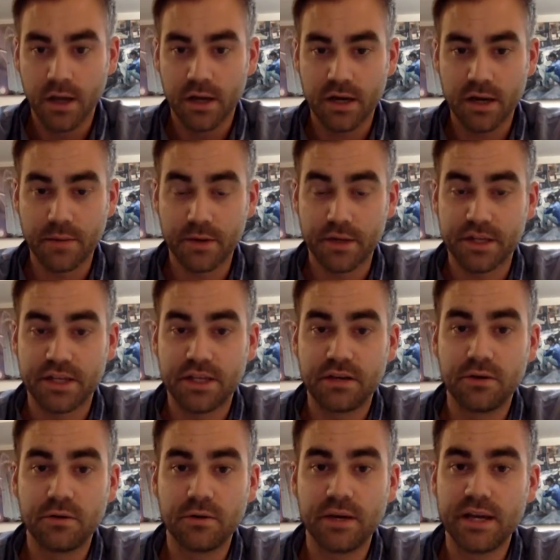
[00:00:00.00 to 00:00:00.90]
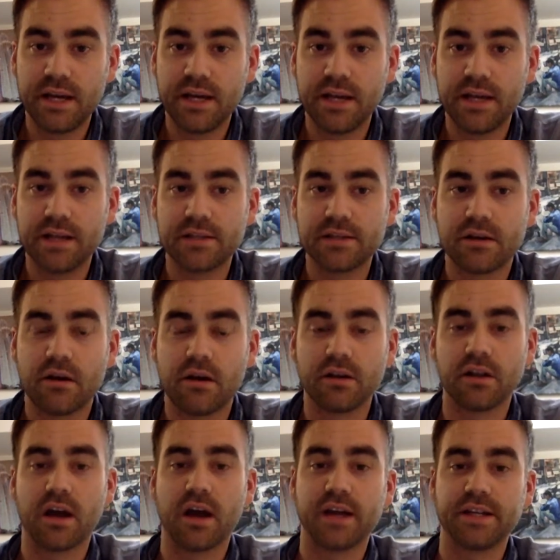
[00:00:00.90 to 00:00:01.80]
Number 2 is
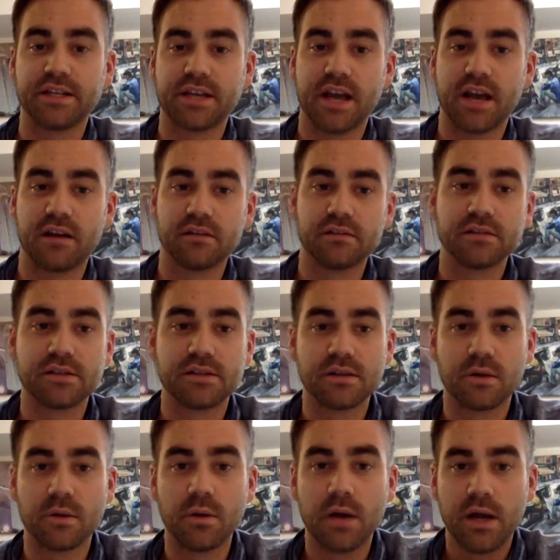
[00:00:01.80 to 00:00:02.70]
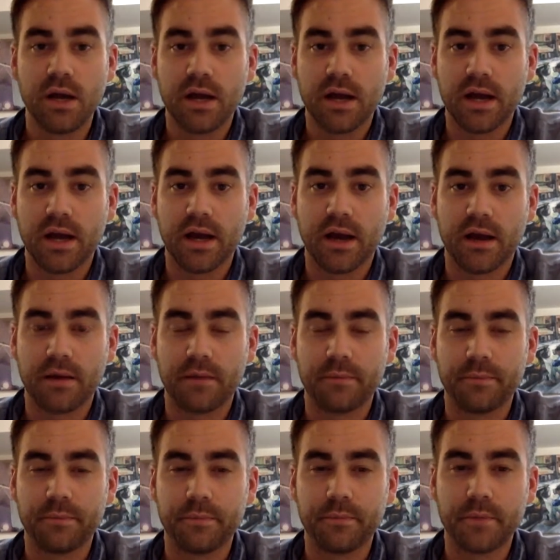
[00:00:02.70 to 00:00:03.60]
online channels. So
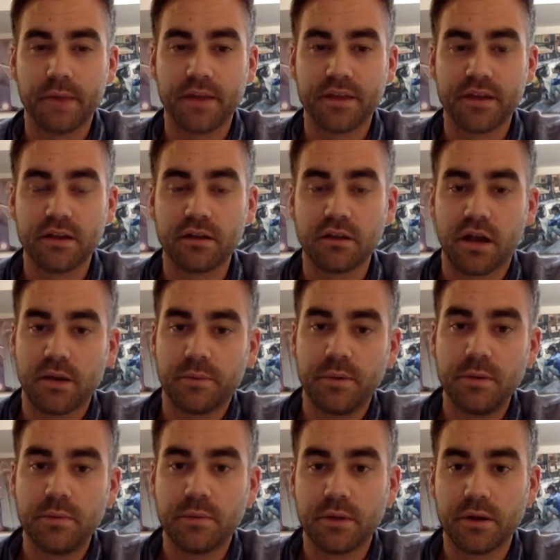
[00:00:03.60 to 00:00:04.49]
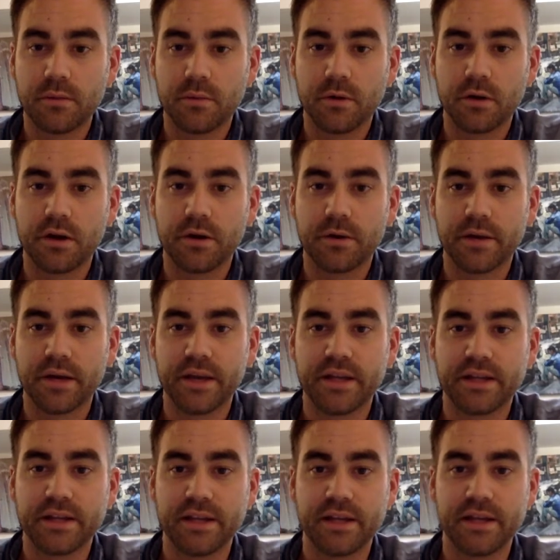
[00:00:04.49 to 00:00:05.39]
I think a lot of people are more going
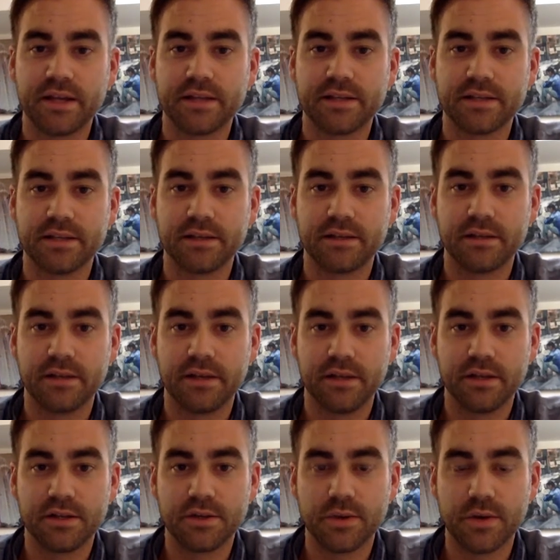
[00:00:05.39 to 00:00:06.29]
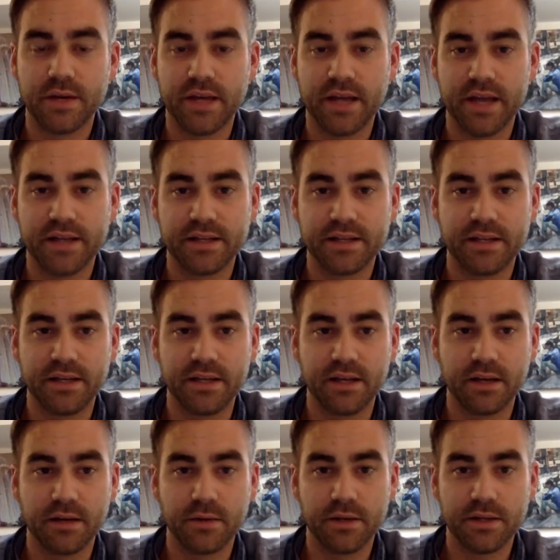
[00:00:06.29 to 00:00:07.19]
into this, and in 2018
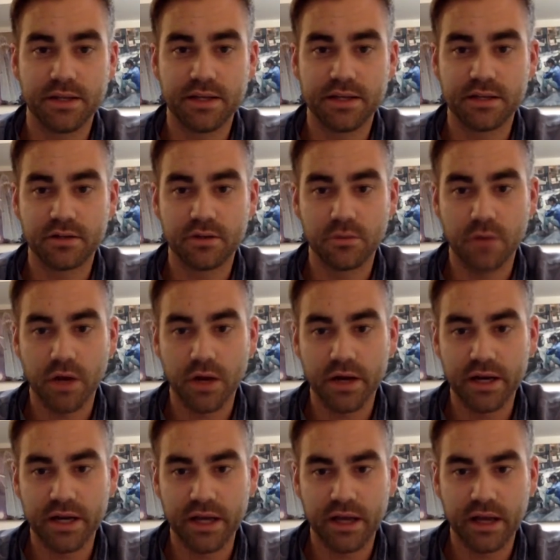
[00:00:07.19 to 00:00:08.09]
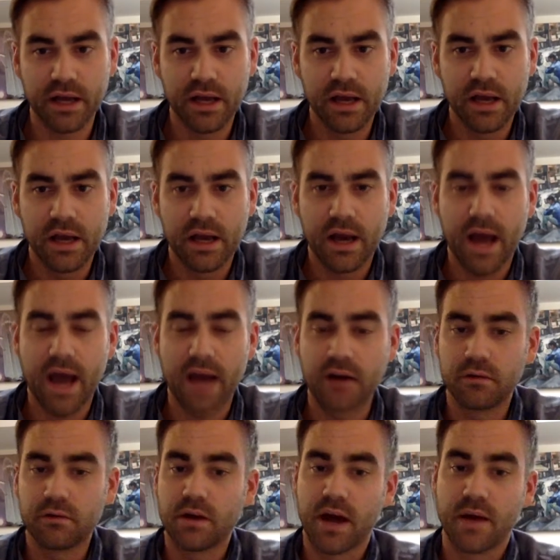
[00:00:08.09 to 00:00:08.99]
here with digital marketing,
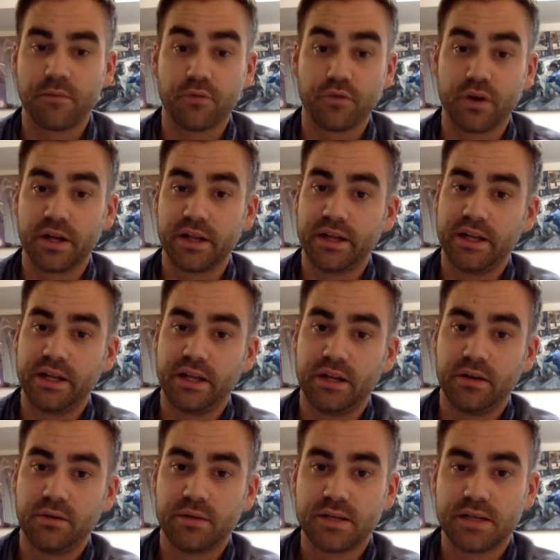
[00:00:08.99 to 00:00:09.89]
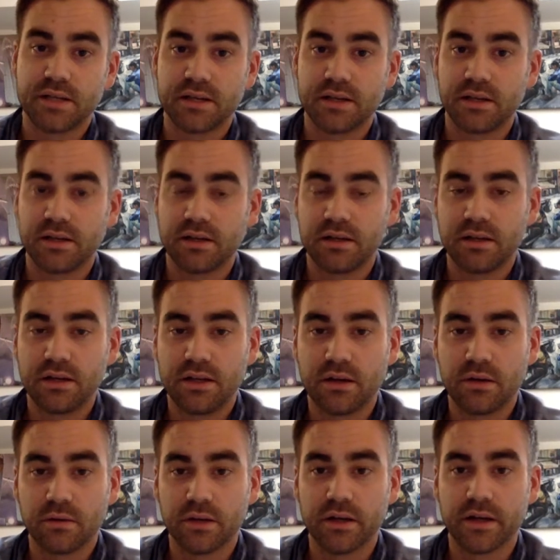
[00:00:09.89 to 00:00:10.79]
I'm really new to,
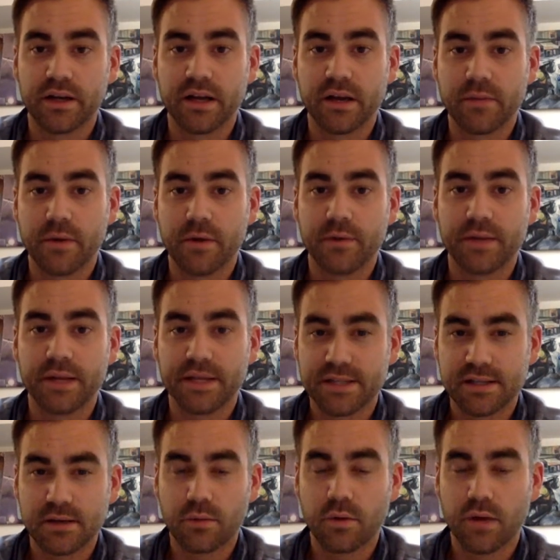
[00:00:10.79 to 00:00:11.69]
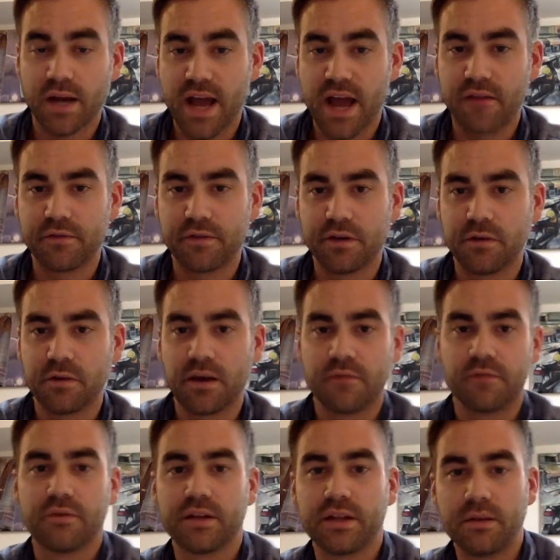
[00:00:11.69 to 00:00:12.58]
learning about this. The one avenue
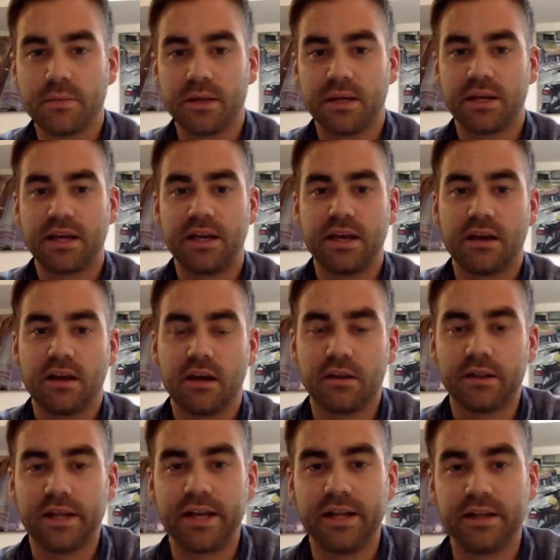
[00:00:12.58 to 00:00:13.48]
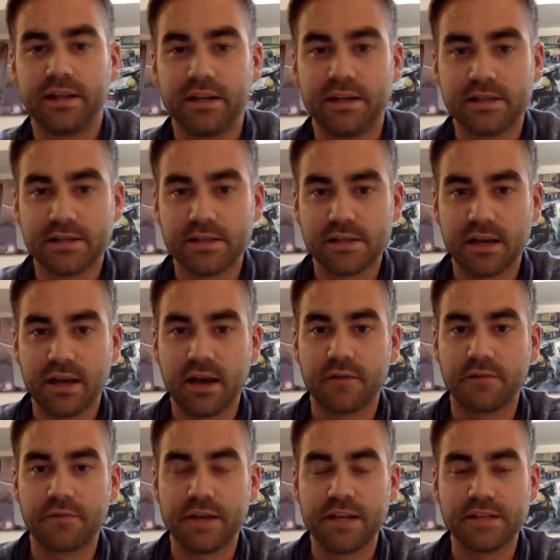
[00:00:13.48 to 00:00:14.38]
I've really been keying on lately is
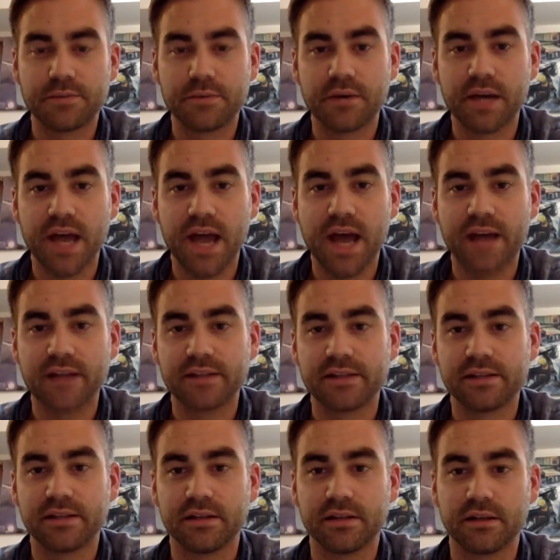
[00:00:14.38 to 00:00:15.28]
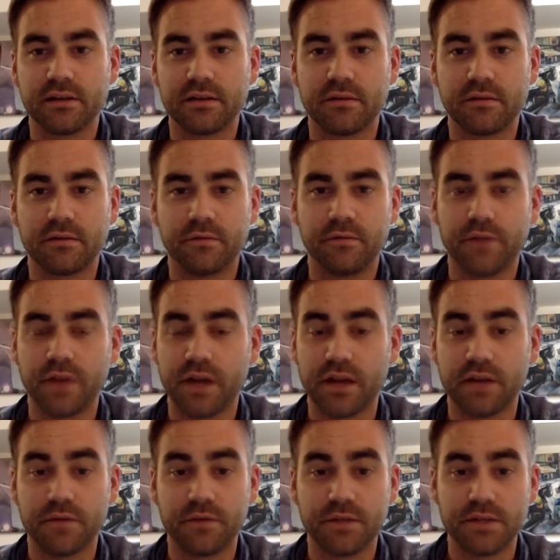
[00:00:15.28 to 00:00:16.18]
Facebook ads, and they're very
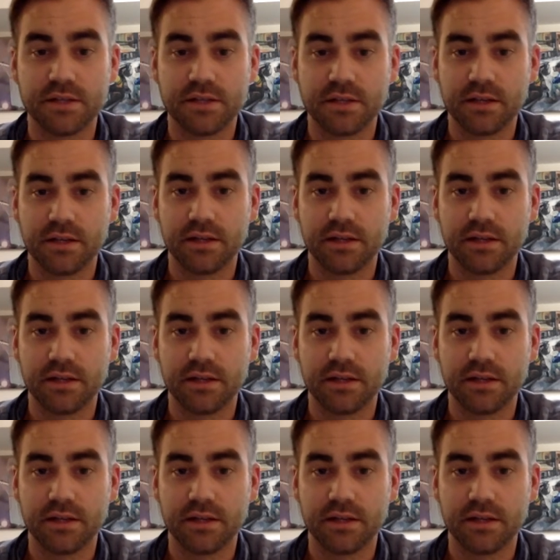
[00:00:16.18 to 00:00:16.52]
confusing.